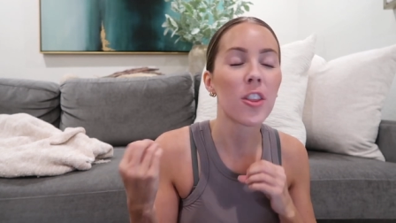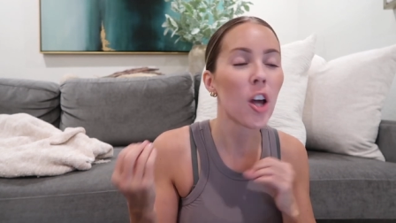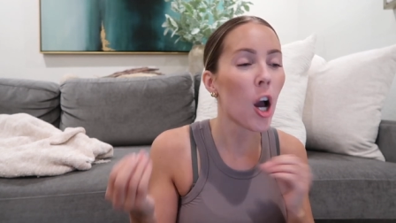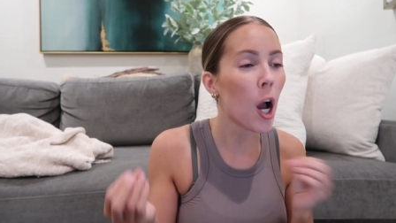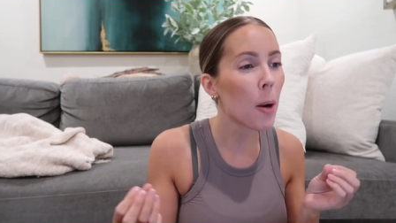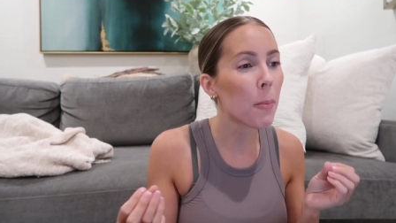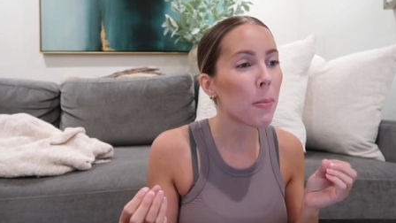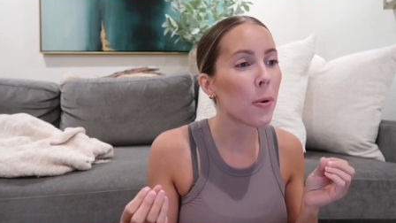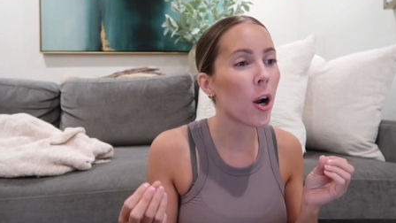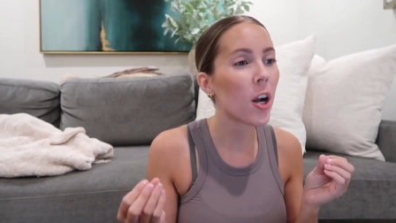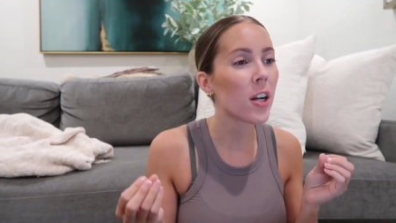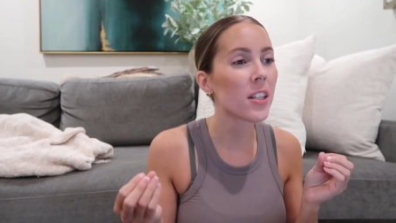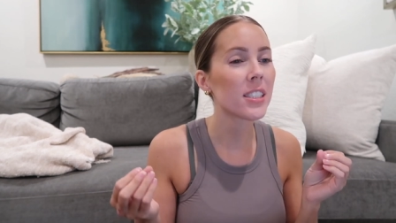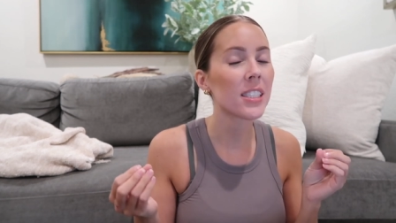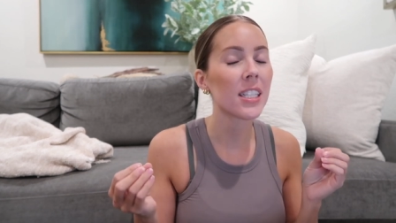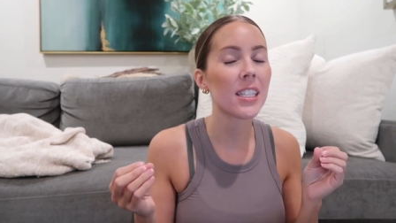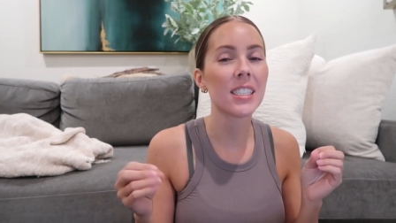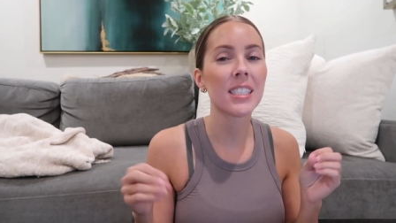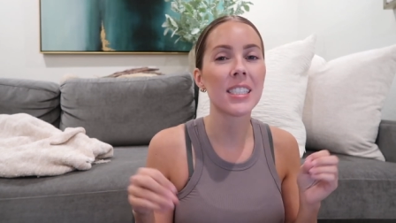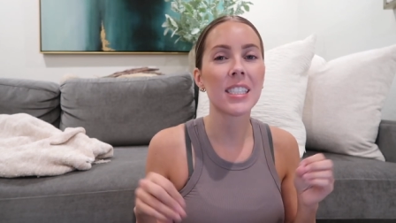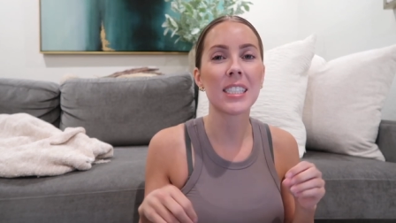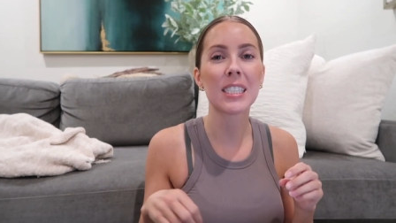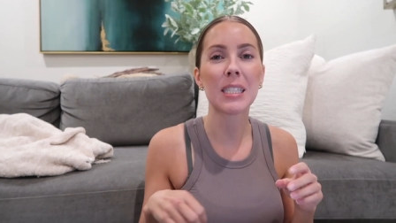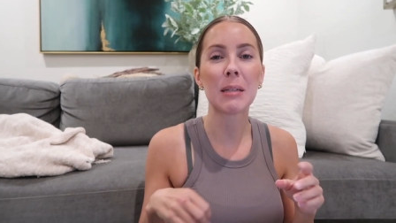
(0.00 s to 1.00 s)
thought
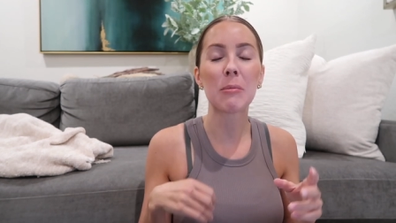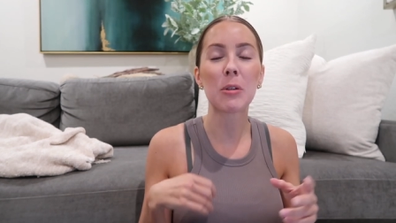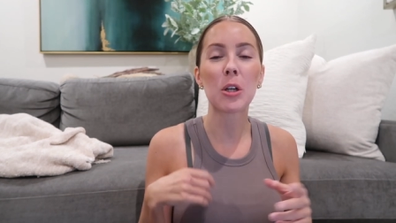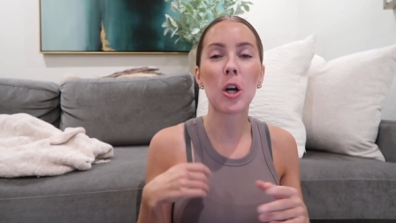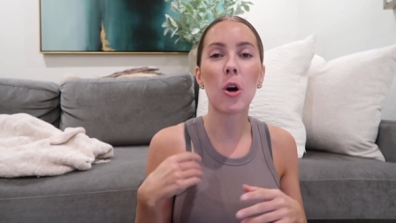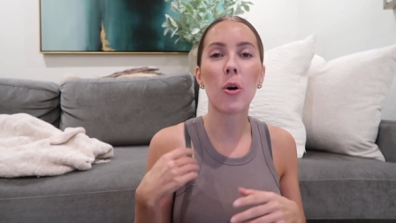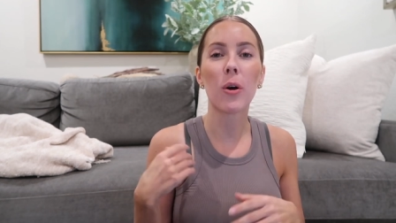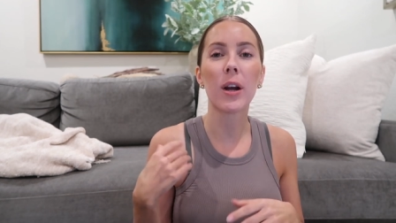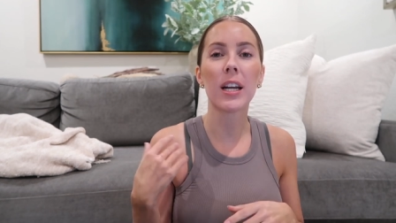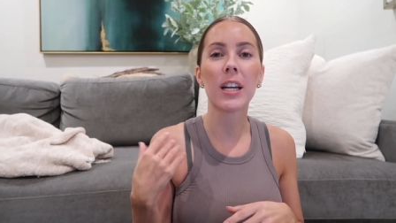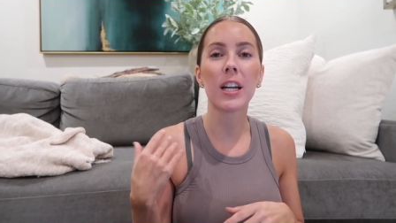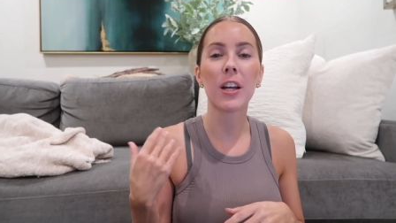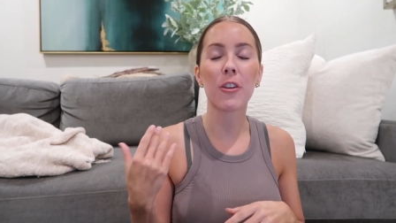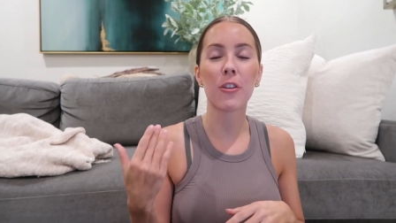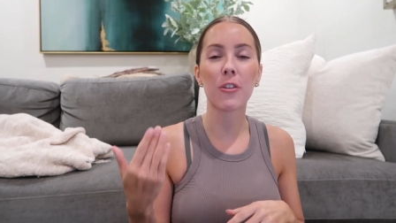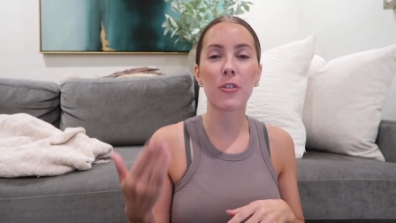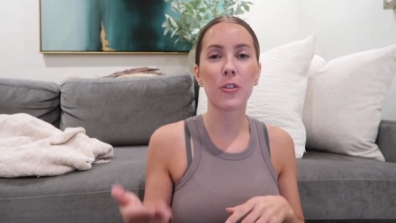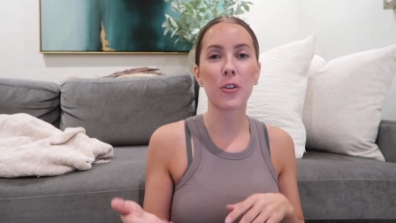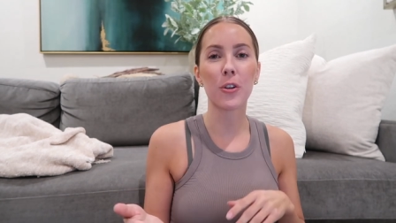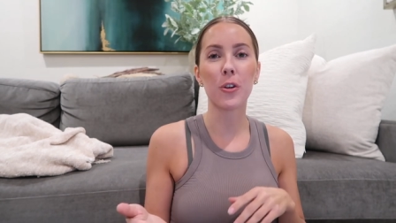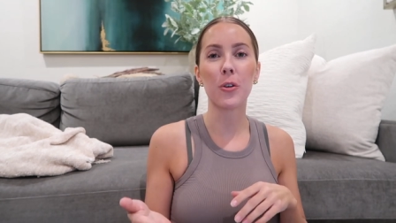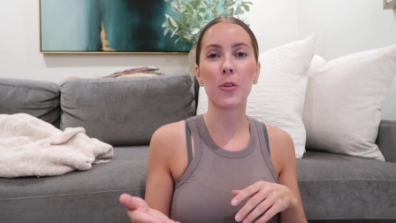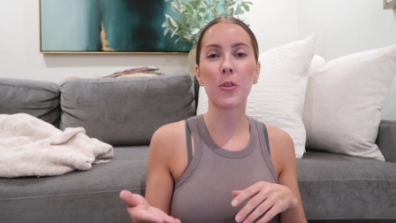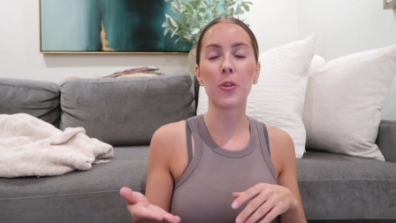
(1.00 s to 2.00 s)
process as I'm going
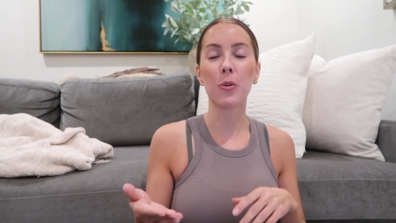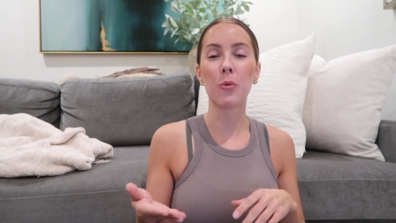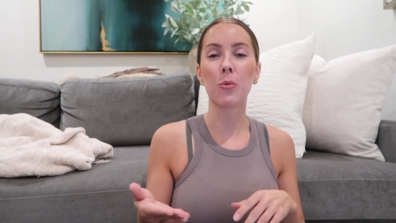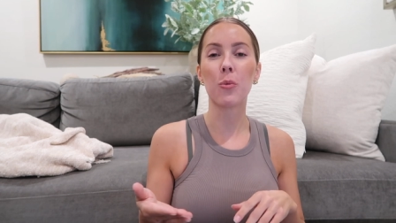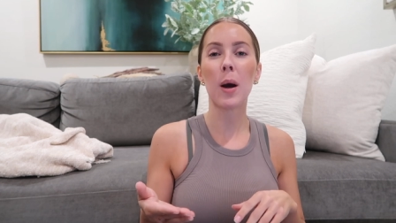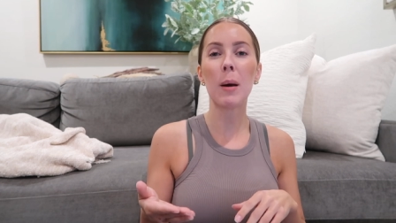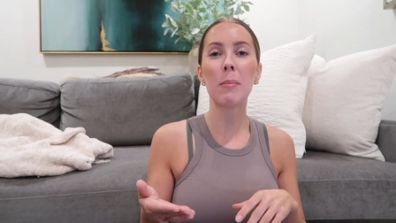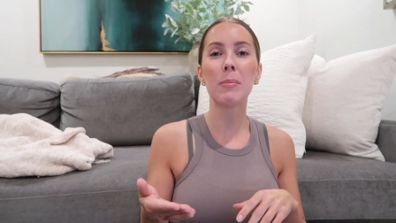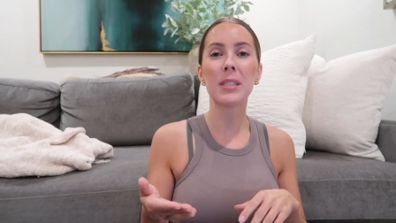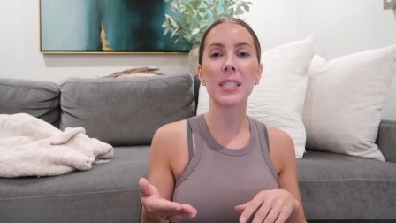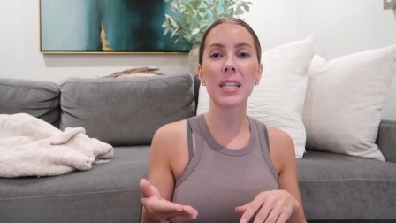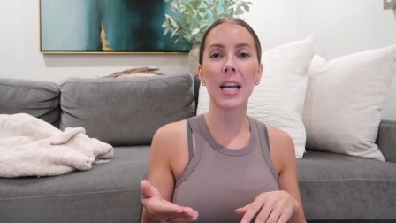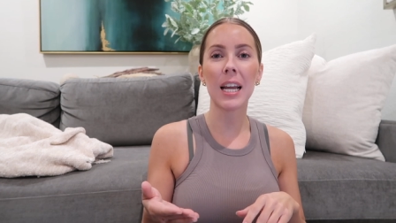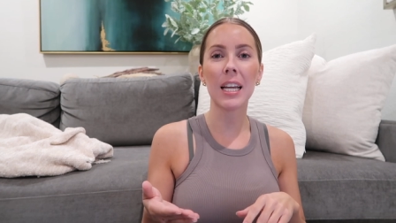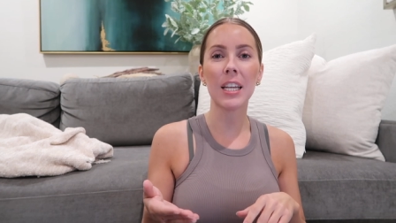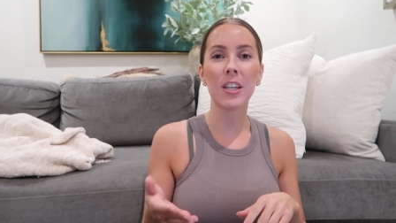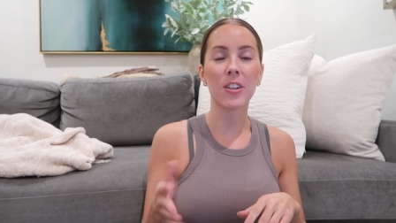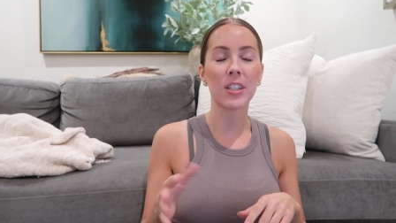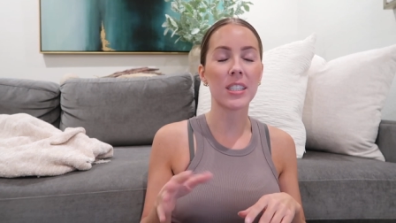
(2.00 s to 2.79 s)
through the website.